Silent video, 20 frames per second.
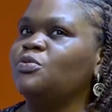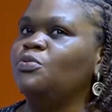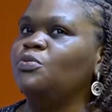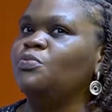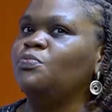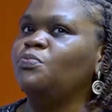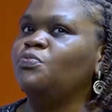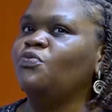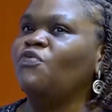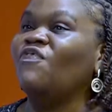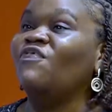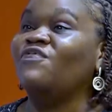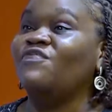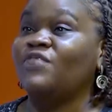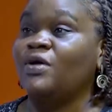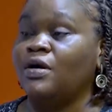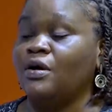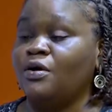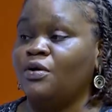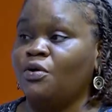to
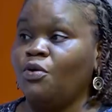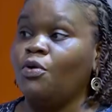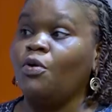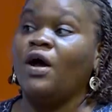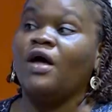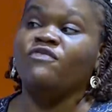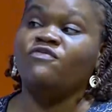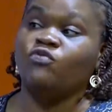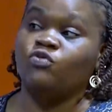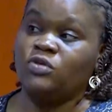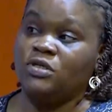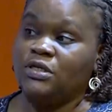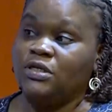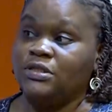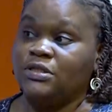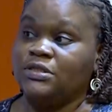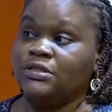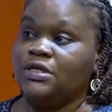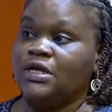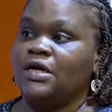prefer or
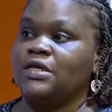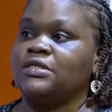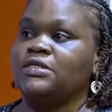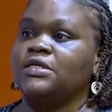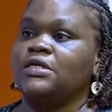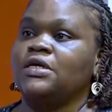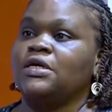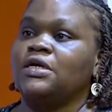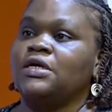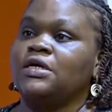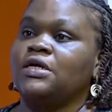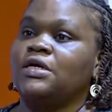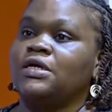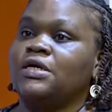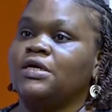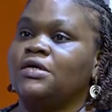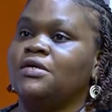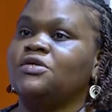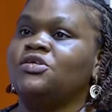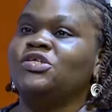advocate that
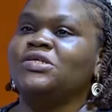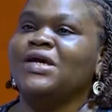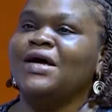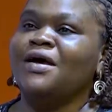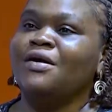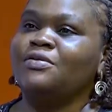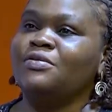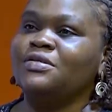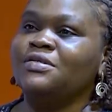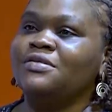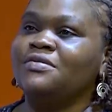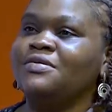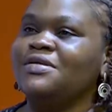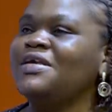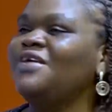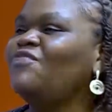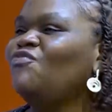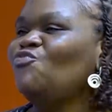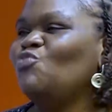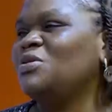a child,
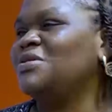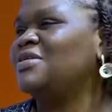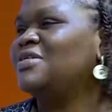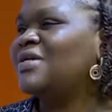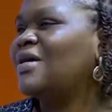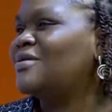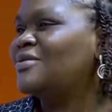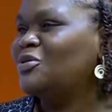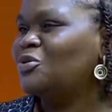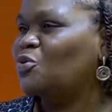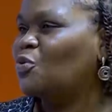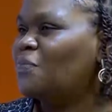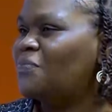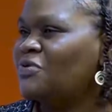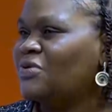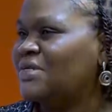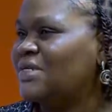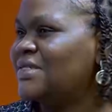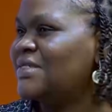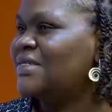even when the child is
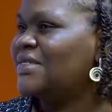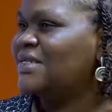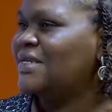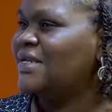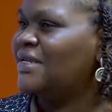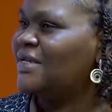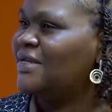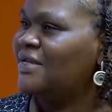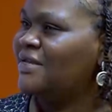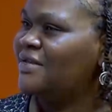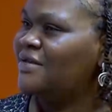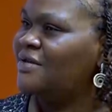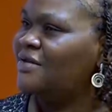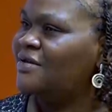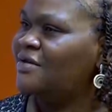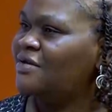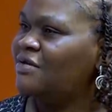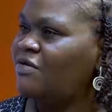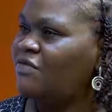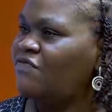not presenting
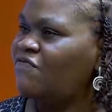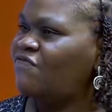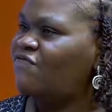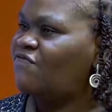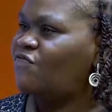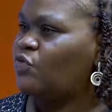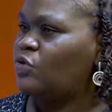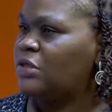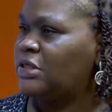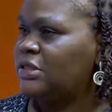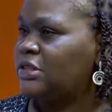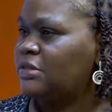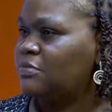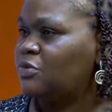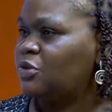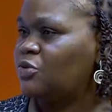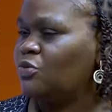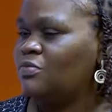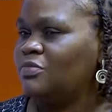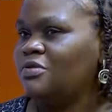any funny
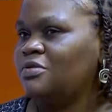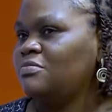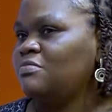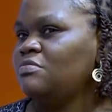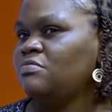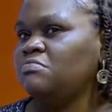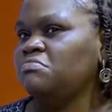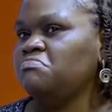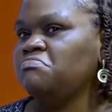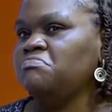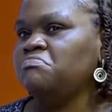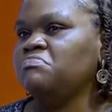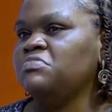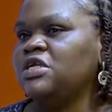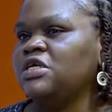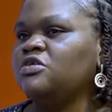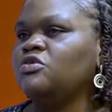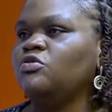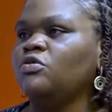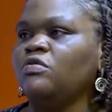symptoms,
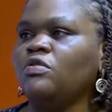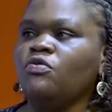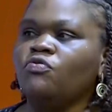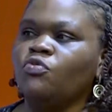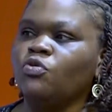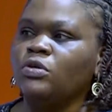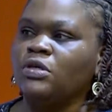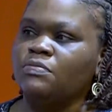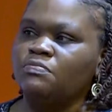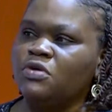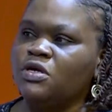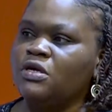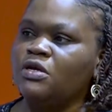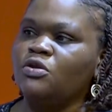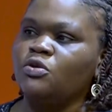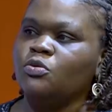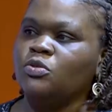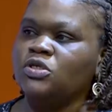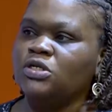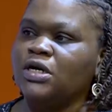there's nothing wrong in
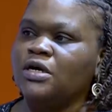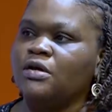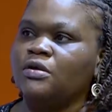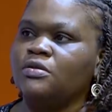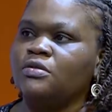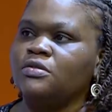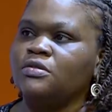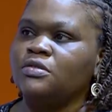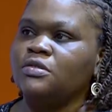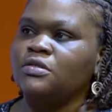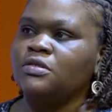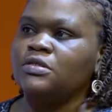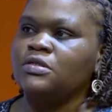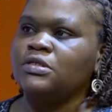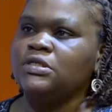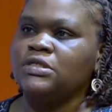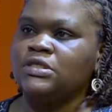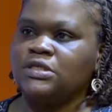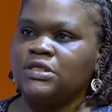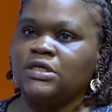making your child
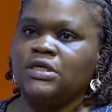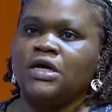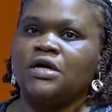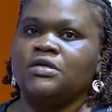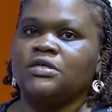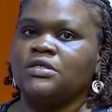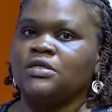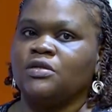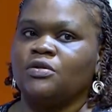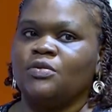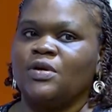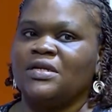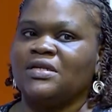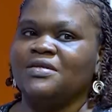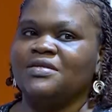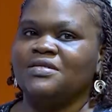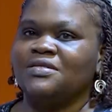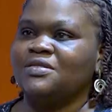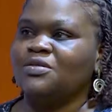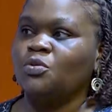see a
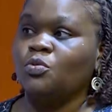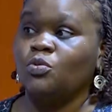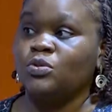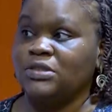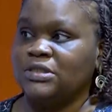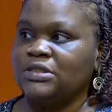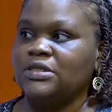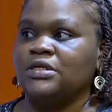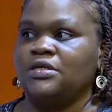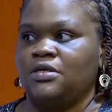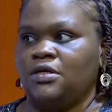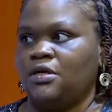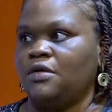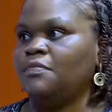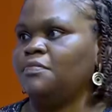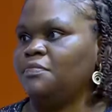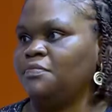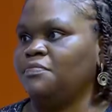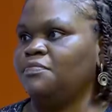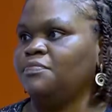counselor at least once in a
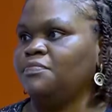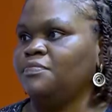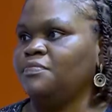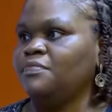year.